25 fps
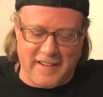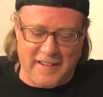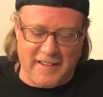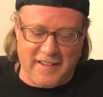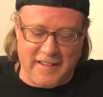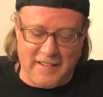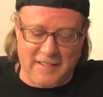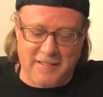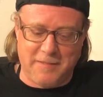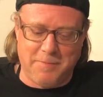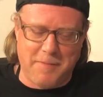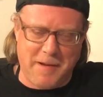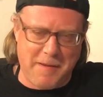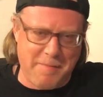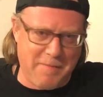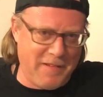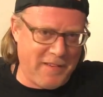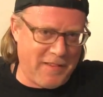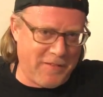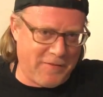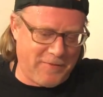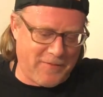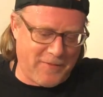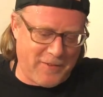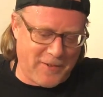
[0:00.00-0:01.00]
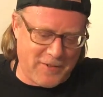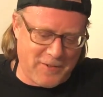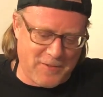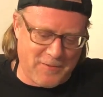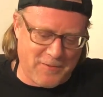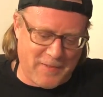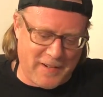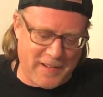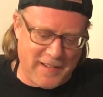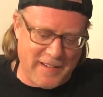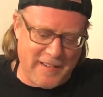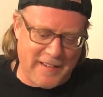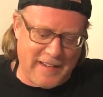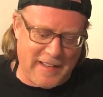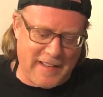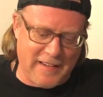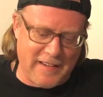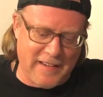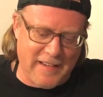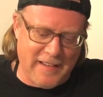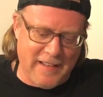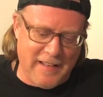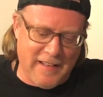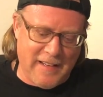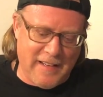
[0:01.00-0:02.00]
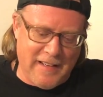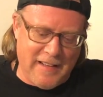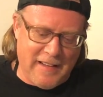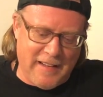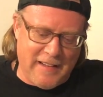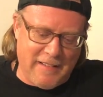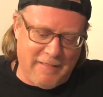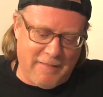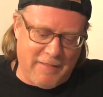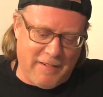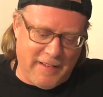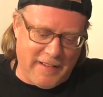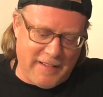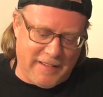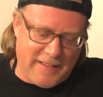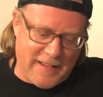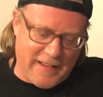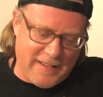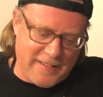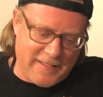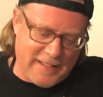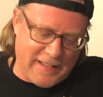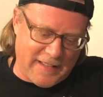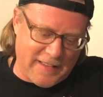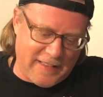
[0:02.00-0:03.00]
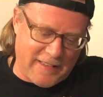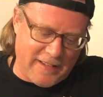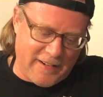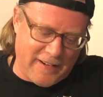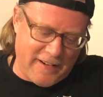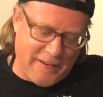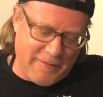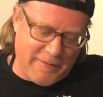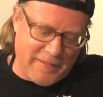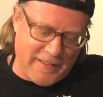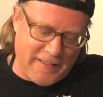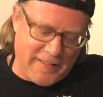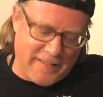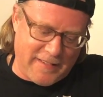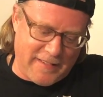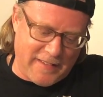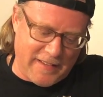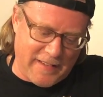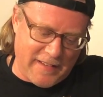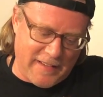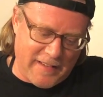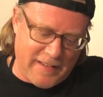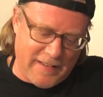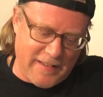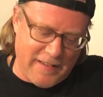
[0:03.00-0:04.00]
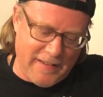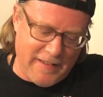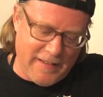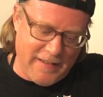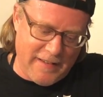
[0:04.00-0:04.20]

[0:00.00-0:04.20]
And this might be the first one that really tests that theory, but let's see.